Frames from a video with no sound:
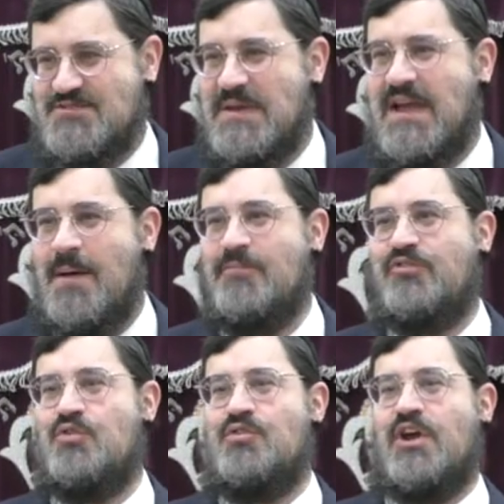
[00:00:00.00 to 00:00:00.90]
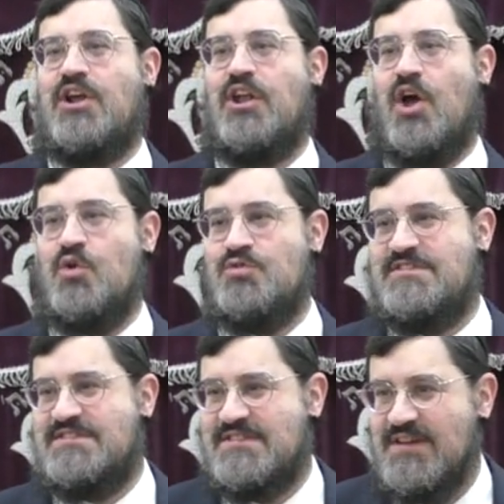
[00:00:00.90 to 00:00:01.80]
we come to the
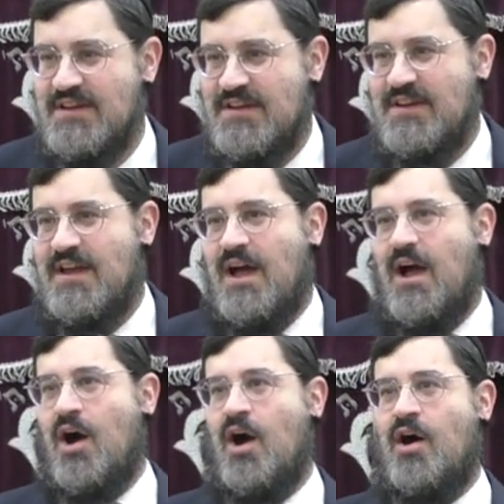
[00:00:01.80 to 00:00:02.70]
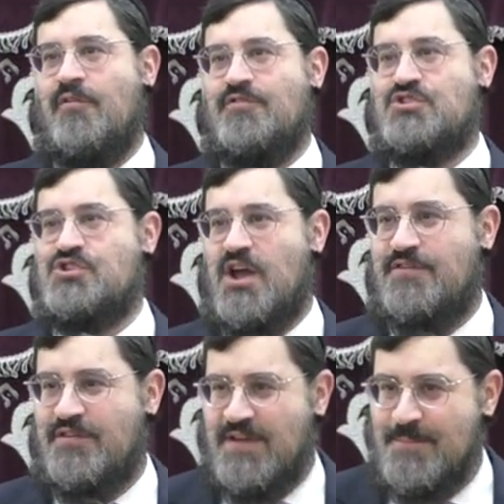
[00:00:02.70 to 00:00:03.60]
close of
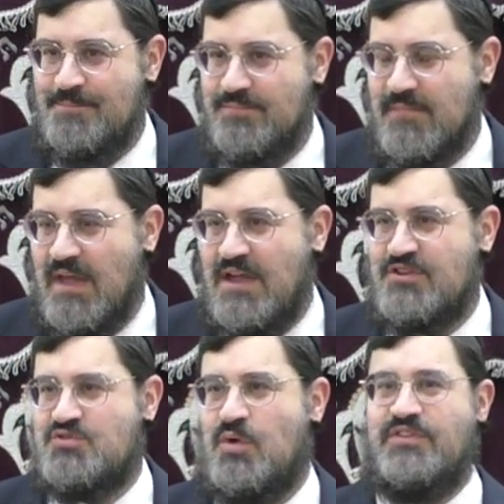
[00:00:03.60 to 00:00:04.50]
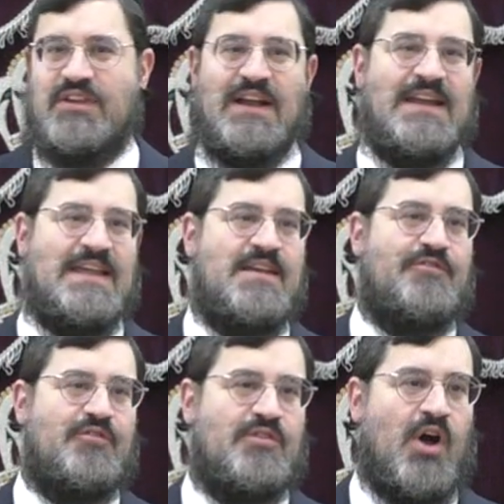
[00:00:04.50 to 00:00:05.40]
Shovovim, I just wanted to
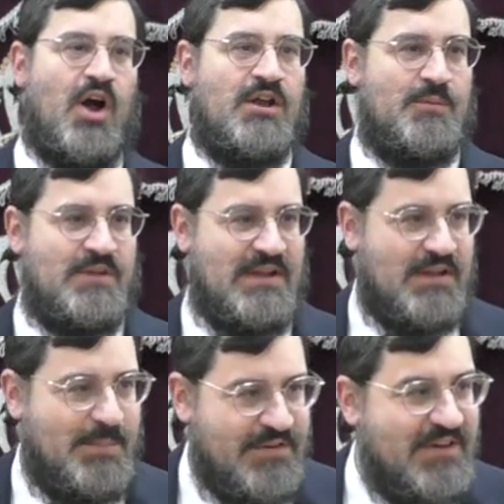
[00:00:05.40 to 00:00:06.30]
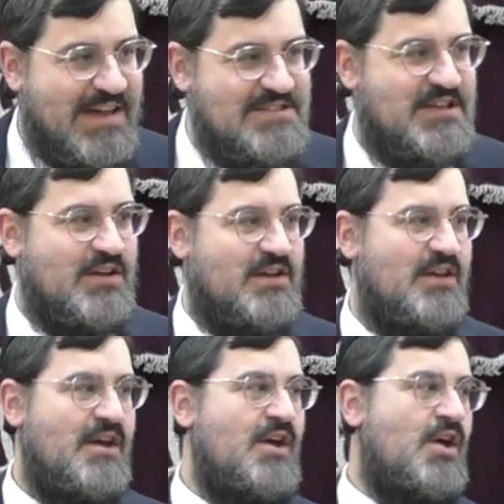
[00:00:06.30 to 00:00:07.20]
leave the oilim with a little bit of chizuk,
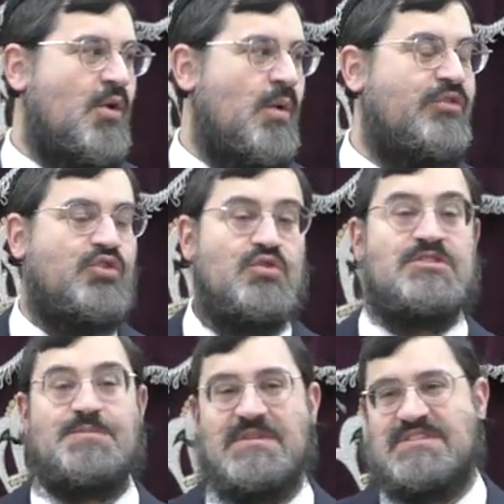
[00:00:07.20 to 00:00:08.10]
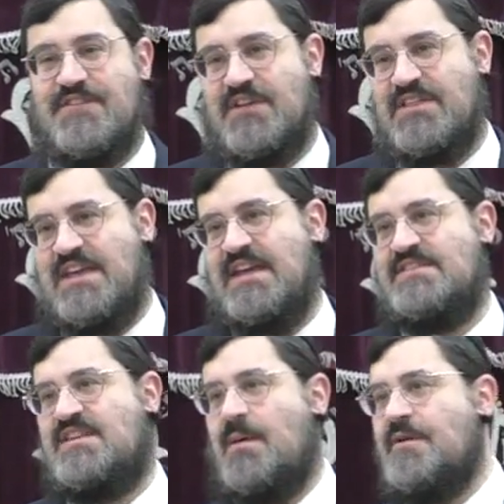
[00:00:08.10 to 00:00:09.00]
with two specific
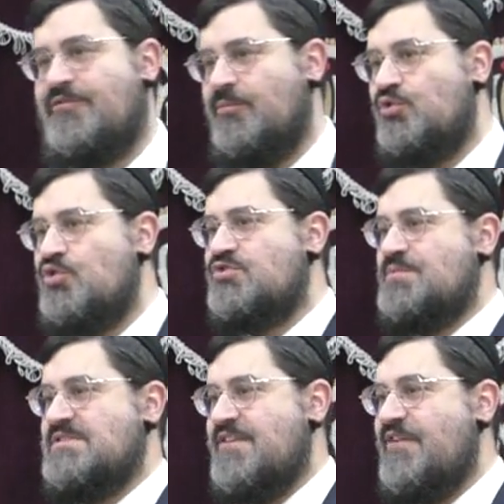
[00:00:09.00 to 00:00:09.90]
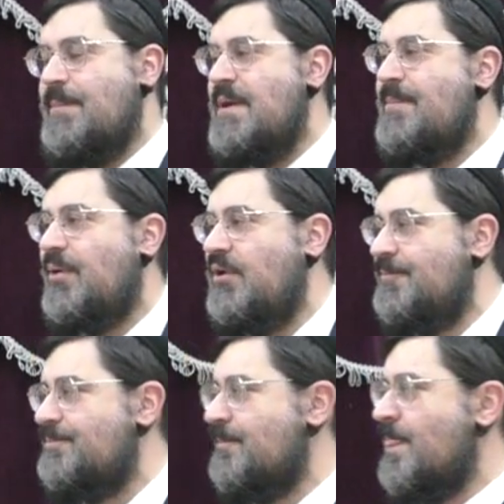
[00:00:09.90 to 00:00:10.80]
things coming from two specific
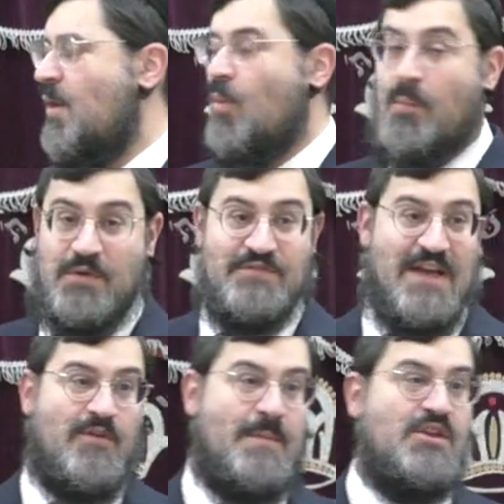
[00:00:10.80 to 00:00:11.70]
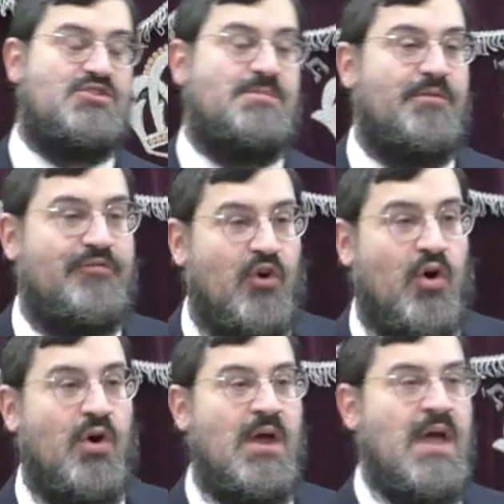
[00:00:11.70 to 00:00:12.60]
people. One we've never mentioned
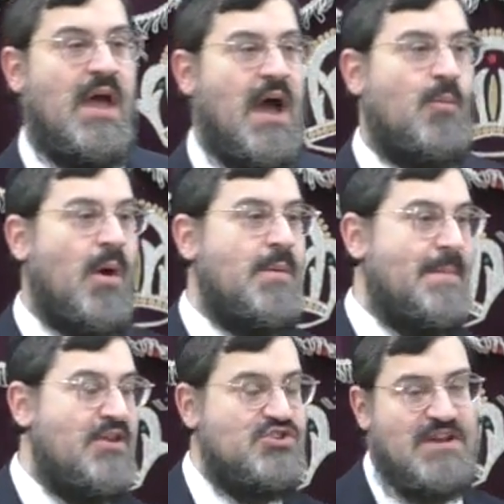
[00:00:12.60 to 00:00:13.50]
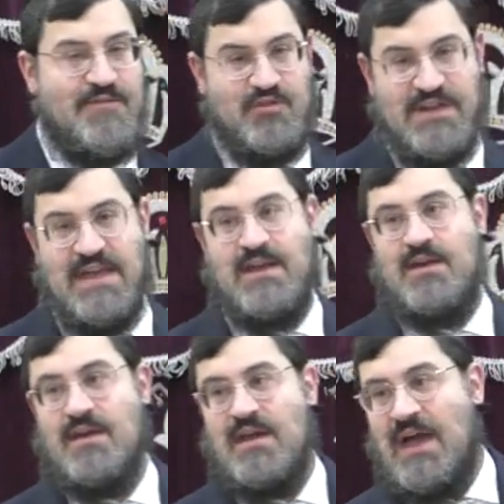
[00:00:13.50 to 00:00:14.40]
before, and one we mention every year.
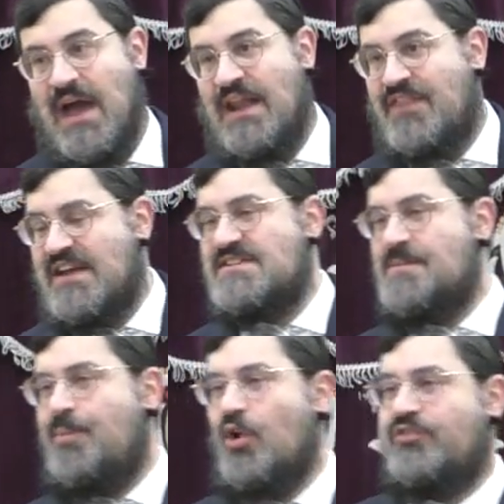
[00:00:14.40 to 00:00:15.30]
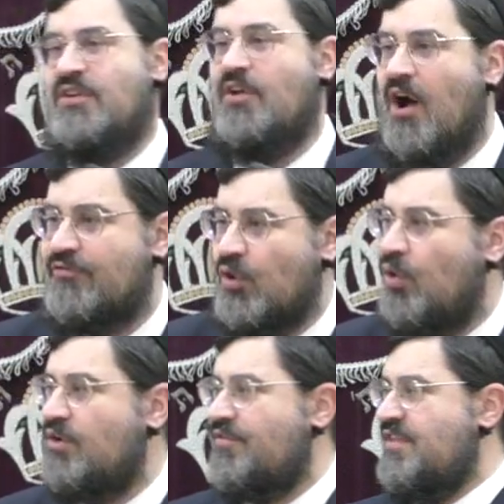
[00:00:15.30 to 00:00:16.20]
And I think it's important, after
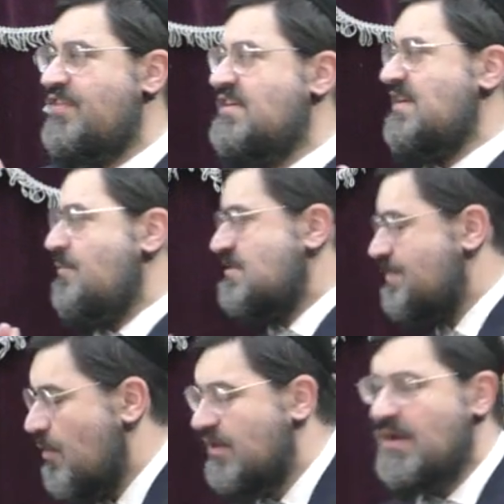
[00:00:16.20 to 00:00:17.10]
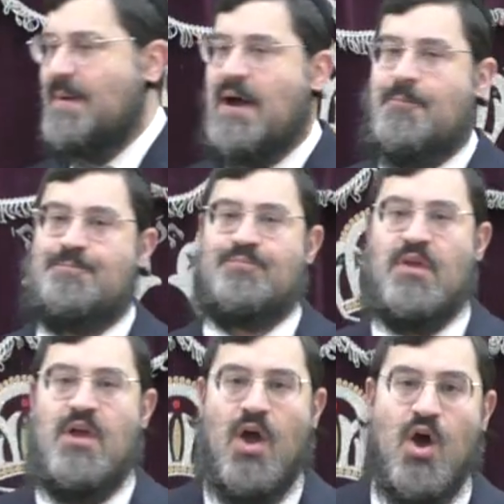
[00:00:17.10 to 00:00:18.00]
all of the things that we've spoken about
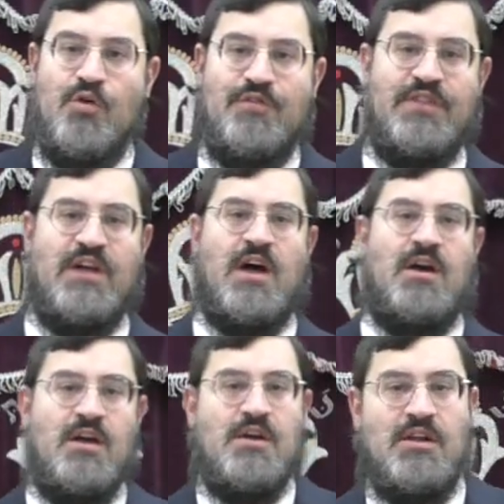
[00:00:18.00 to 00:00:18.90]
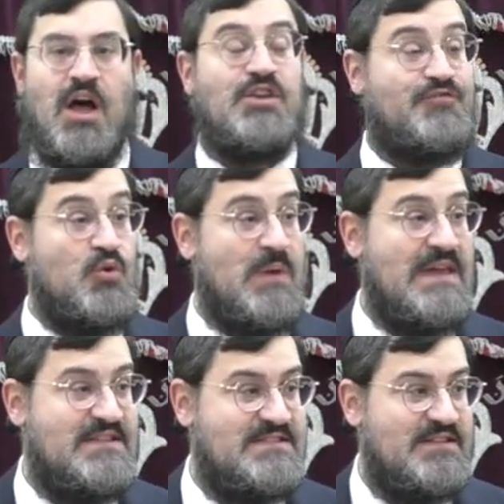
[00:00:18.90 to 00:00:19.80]
over the last few
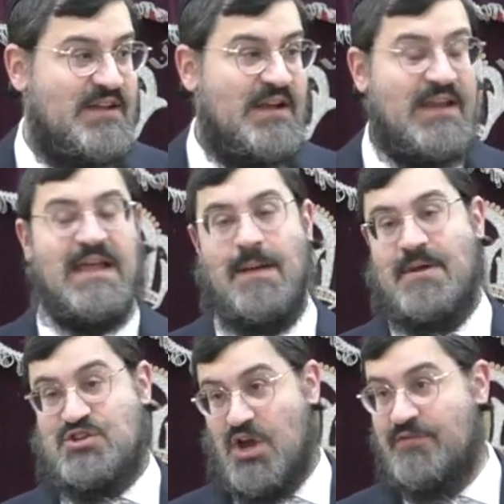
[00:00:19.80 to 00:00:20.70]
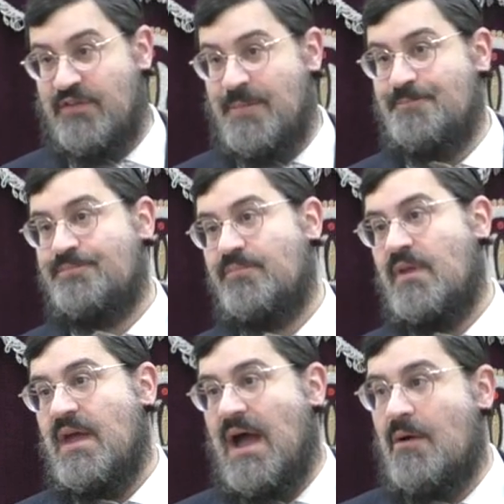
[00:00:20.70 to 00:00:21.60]
weeks, legabe Shovovim,
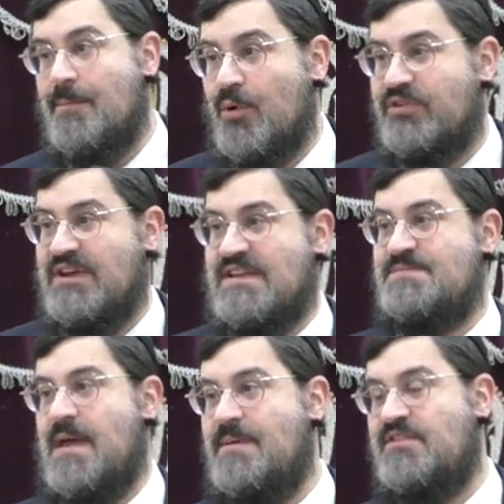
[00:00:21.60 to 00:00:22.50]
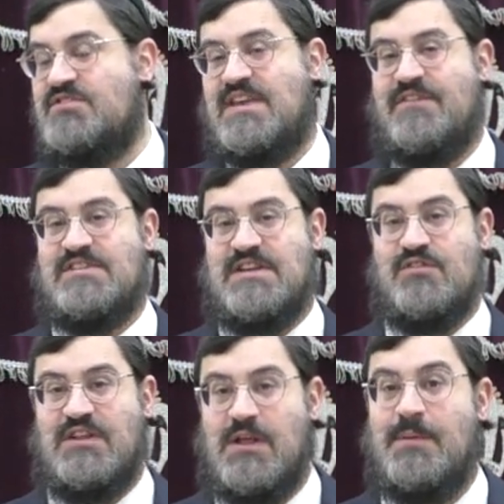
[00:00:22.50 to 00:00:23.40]
how important it is maybe just to give
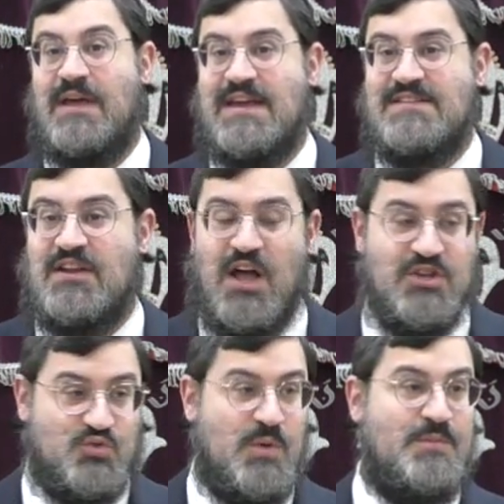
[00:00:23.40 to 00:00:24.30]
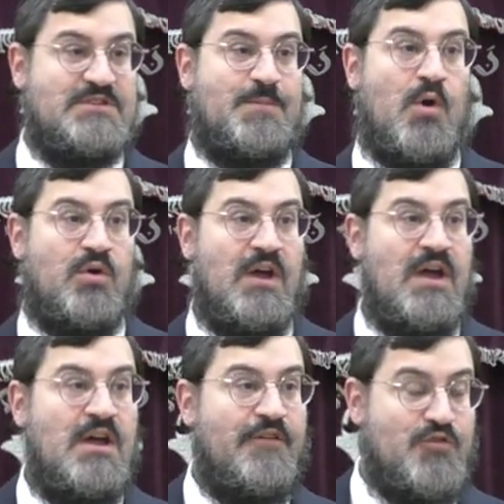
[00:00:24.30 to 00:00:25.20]
ourselves a little bit of chizuk. Last week we spoke a
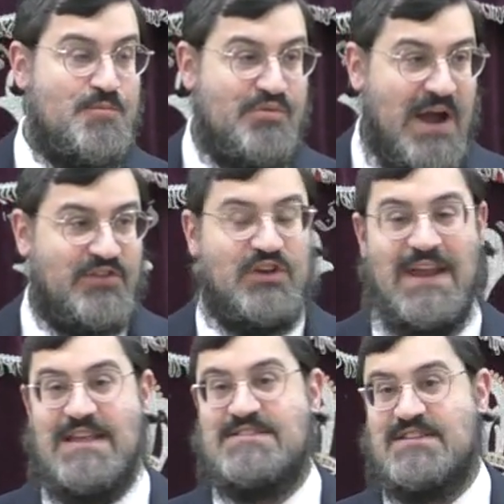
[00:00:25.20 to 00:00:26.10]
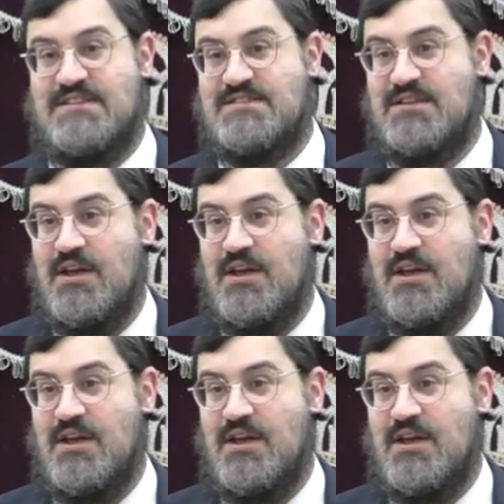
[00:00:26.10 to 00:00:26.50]
few practical eitzes,